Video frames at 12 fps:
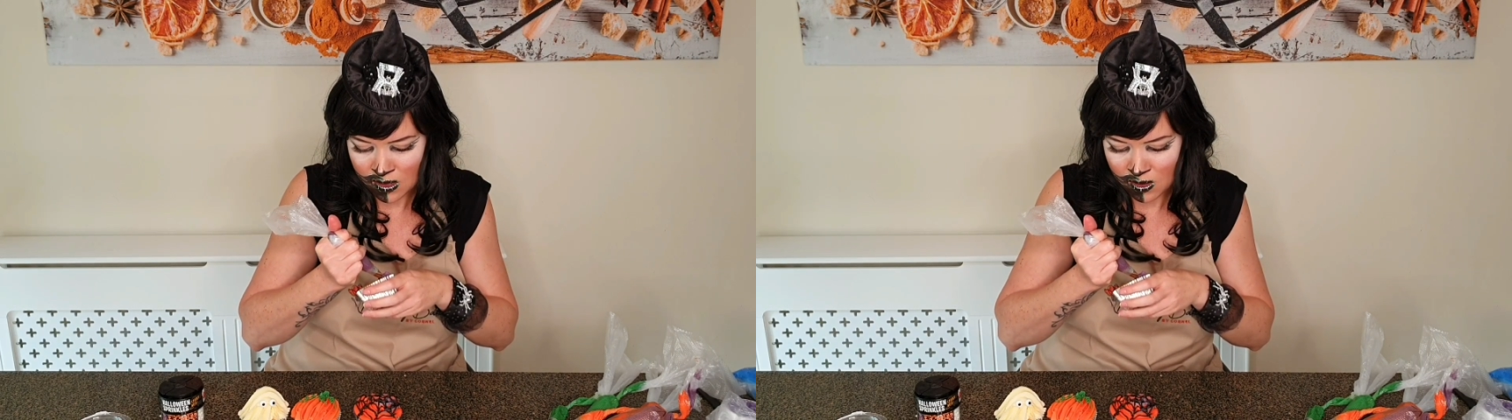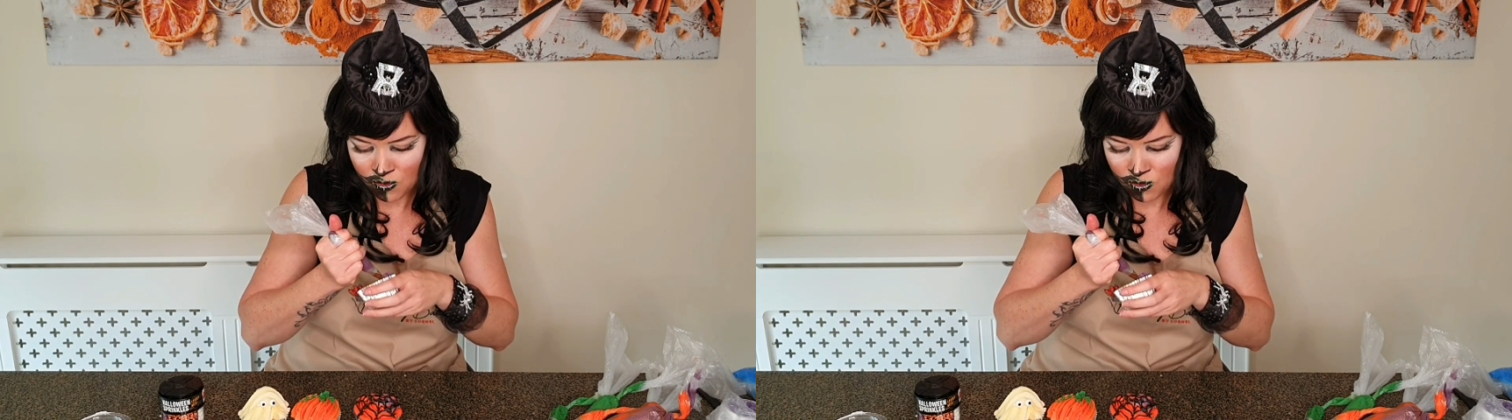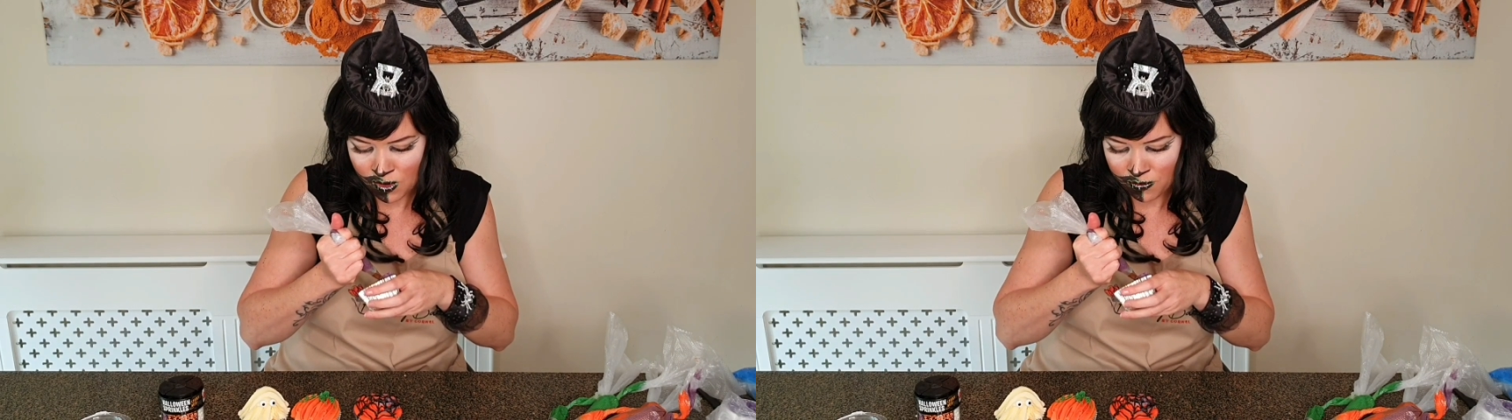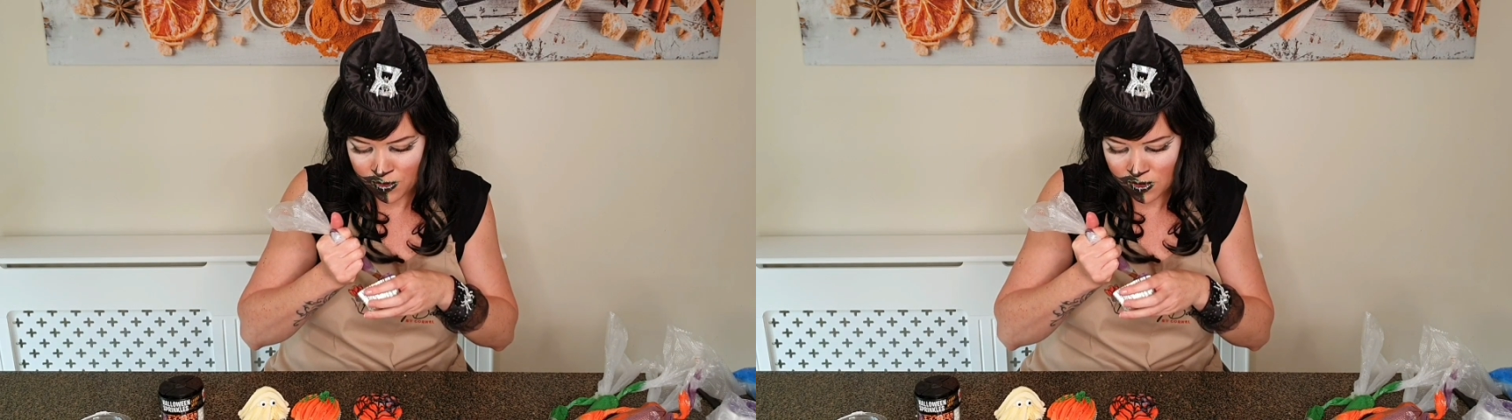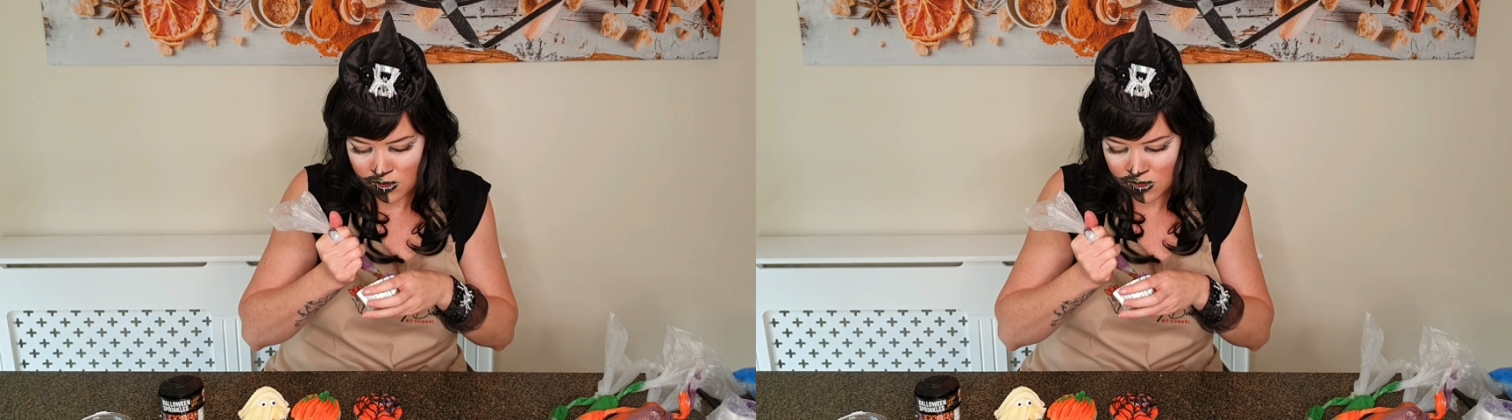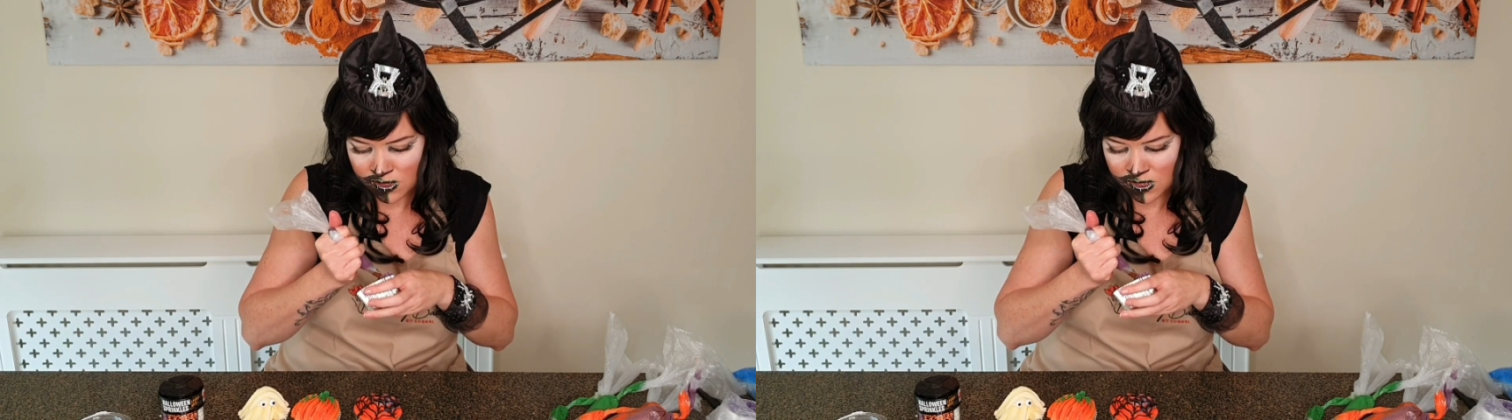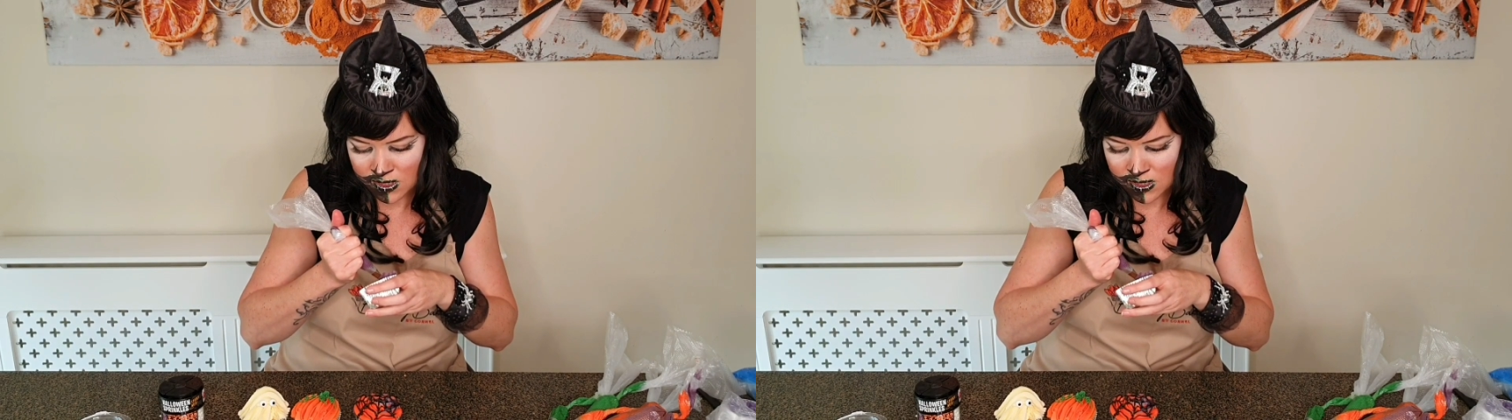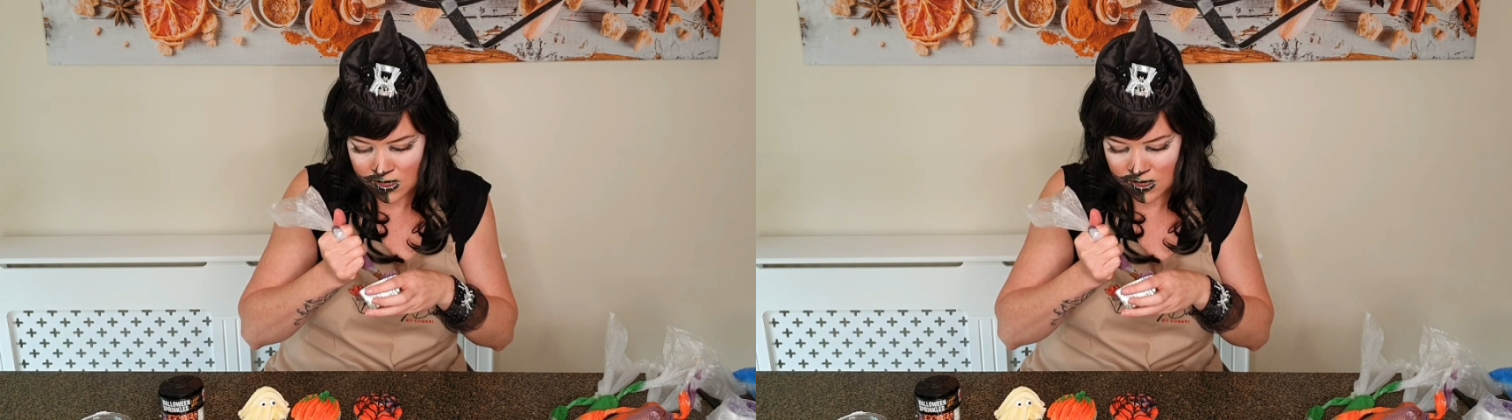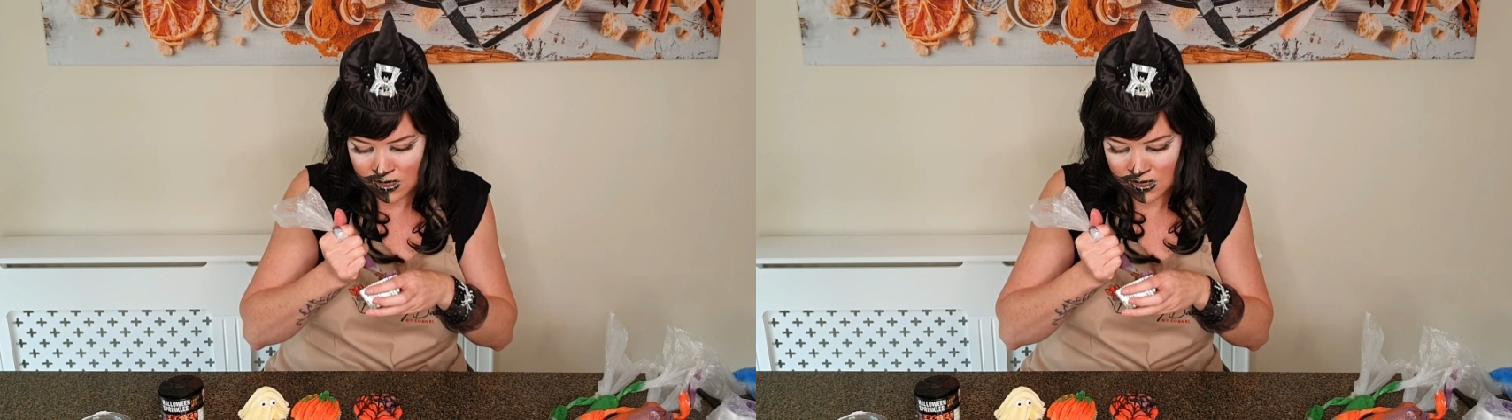ruffles.